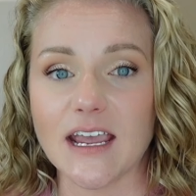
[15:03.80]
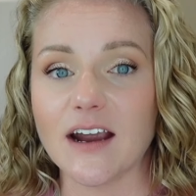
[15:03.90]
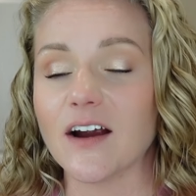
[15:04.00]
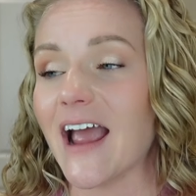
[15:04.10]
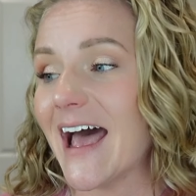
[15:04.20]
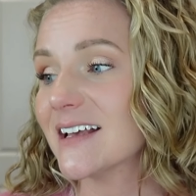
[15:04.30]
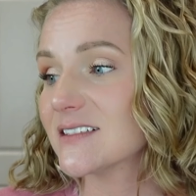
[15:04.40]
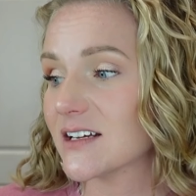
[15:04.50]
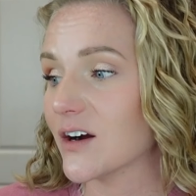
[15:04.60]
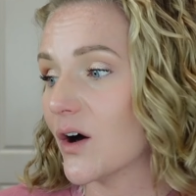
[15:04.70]
hair
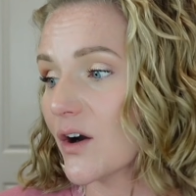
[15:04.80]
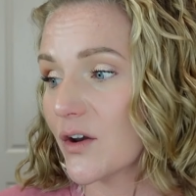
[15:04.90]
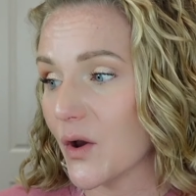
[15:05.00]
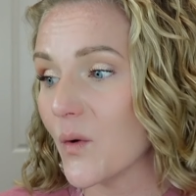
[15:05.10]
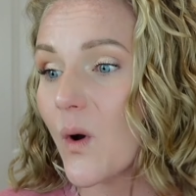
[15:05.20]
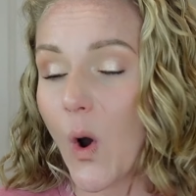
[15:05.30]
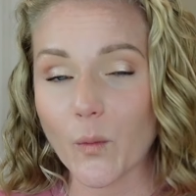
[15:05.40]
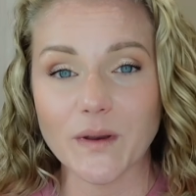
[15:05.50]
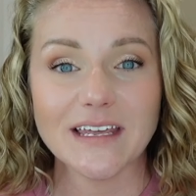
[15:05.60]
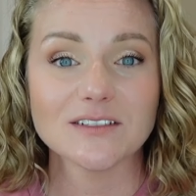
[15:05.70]
as there are no
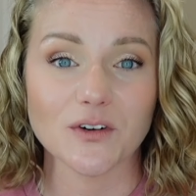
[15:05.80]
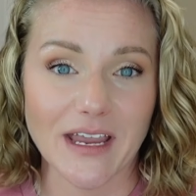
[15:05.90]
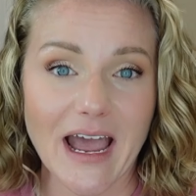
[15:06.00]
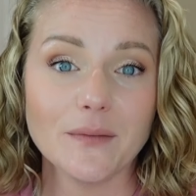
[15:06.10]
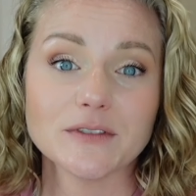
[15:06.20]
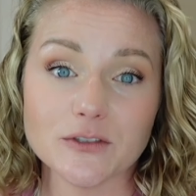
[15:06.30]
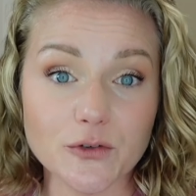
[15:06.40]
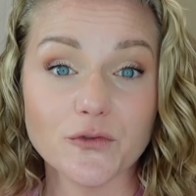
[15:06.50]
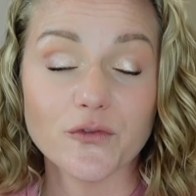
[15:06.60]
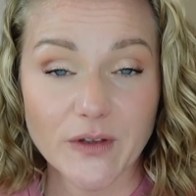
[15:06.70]
openings or gaps
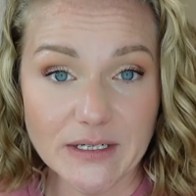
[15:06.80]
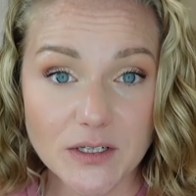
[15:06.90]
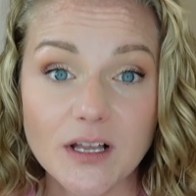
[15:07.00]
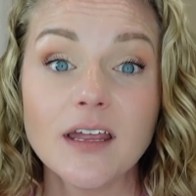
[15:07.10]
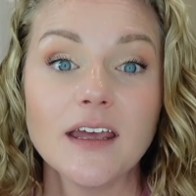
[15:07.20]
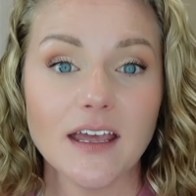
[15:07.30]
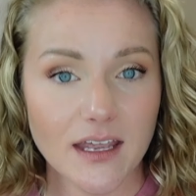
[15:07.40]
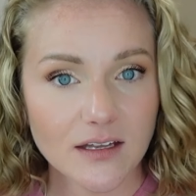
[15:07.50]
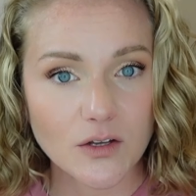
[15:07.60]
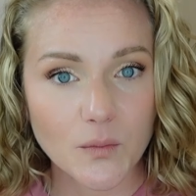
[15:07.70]
to fill
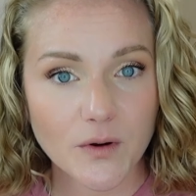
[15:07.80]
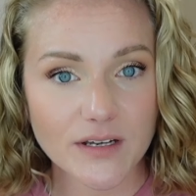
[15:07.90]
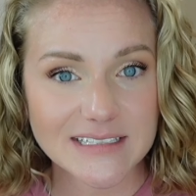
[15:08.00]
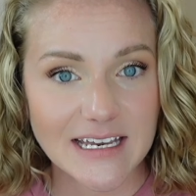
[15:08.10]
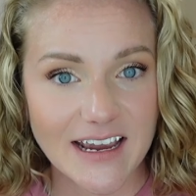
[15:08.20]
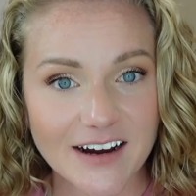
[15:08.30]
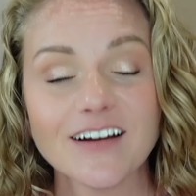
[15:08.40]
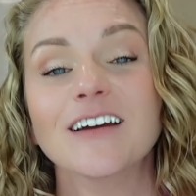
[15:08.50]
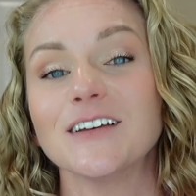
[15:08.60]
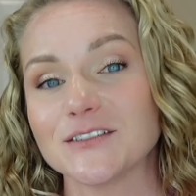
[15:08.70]
in low porosity
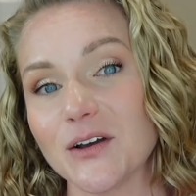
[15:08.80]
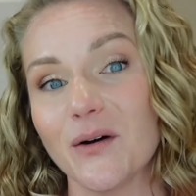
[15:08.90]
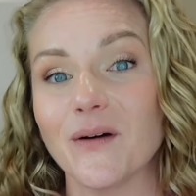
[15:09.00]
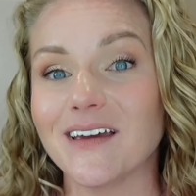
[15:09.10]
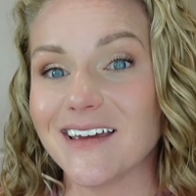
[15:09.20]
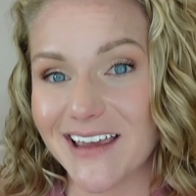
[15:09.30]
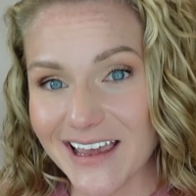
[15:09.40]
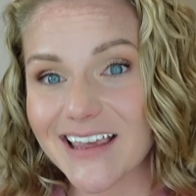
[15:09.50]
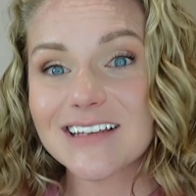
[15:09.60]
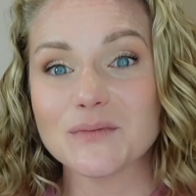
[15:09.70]
hair. So
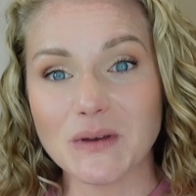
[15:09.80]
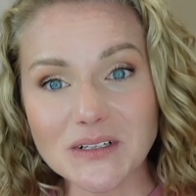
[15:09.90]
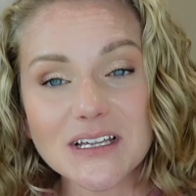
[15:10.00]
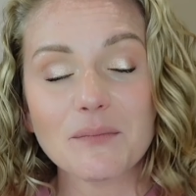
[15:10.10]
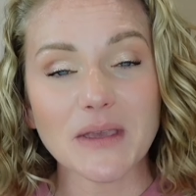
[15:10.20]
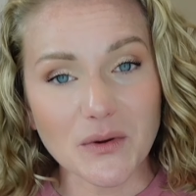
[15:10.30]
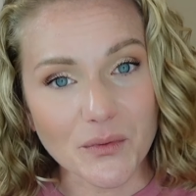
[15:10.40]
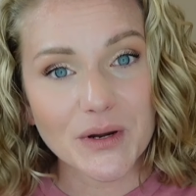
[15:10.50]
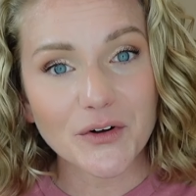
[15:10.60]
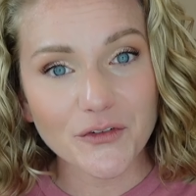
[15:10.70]
it gets buildup
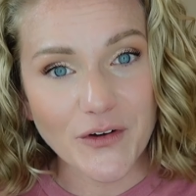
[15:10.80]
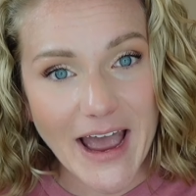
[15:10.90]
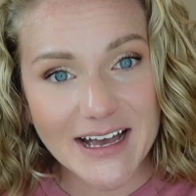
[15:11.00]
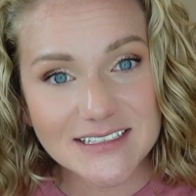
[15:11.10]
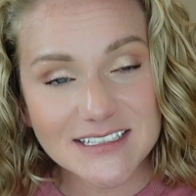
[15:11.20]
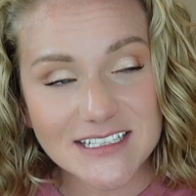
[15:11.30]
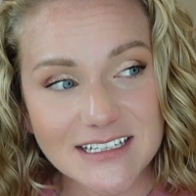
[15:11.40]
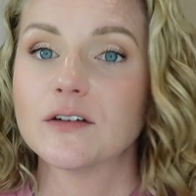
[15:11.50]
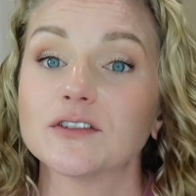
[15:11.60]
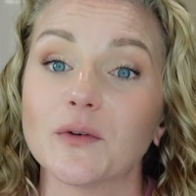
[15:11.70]
real fast
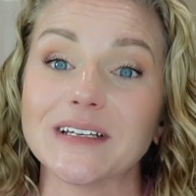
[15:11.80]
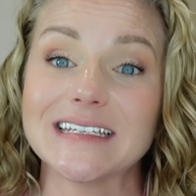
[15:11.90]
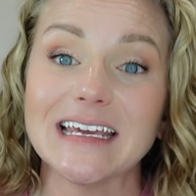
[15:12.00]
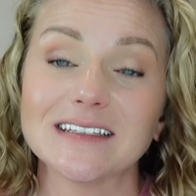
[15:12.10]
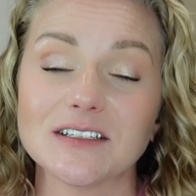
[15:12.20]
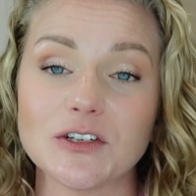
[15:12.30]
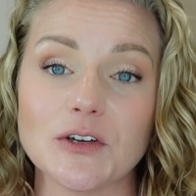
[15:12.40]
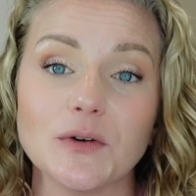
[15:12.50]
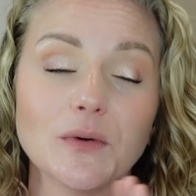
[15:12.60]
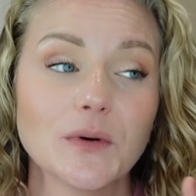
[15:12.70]
so it tends
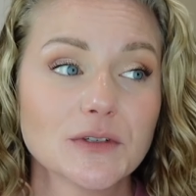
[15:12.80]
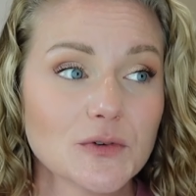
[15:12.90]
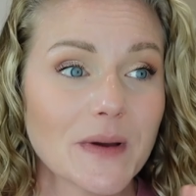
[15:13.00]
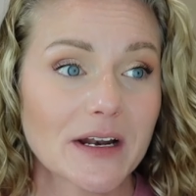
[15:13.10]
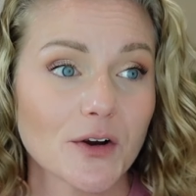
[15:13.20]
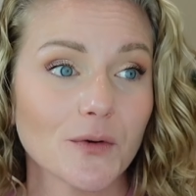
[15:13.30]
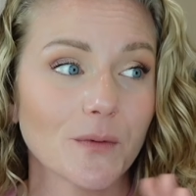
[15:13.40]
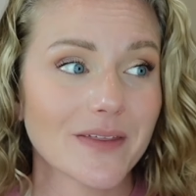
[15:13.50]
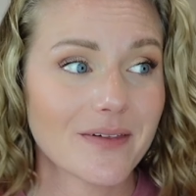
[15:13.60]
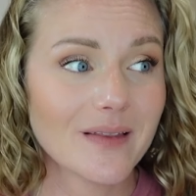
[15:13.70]
to do better
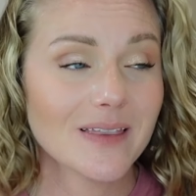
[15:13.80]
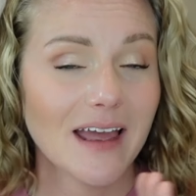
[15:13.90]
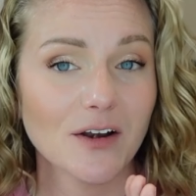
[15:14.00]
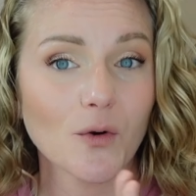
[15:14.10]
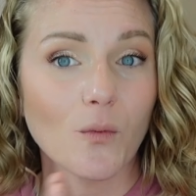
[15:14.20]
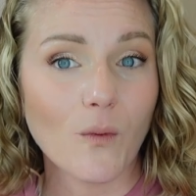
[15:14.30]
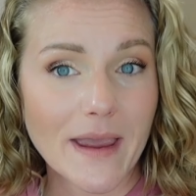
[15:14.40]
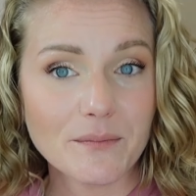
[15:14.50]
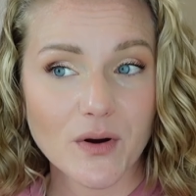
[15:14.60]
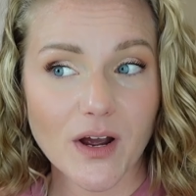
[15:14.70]
with lighter
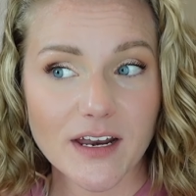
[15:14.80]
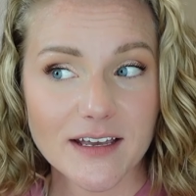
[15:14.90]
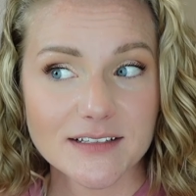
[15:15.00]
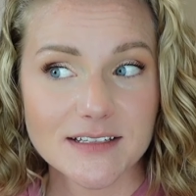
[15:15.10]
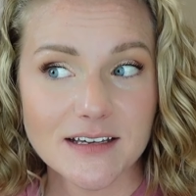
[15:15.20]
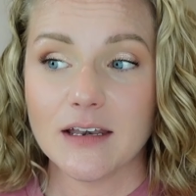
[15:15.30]
weight products.